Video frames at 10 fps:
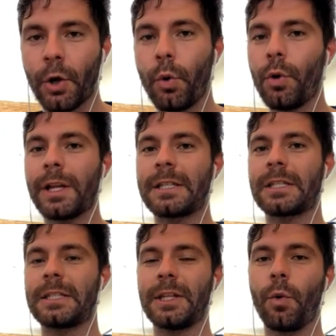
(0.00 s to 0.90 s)
Who can
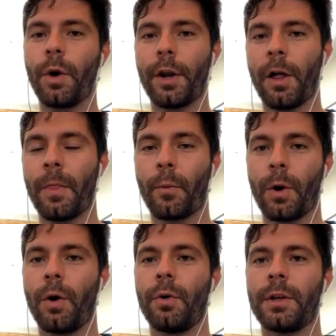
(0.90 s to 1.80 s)
steal one on the
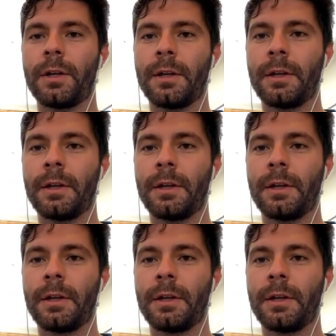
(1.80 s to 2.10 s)
road